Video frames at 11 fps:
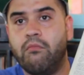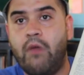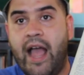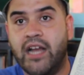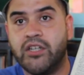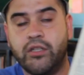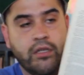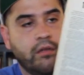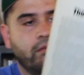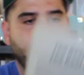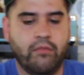Actually,
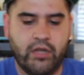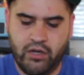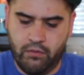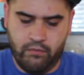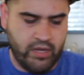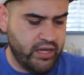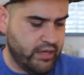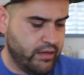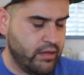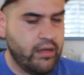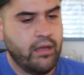near mint.
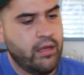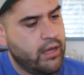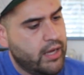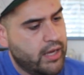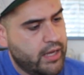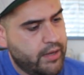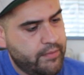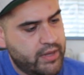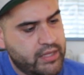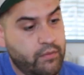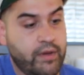
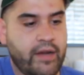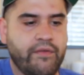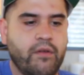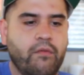And then we got the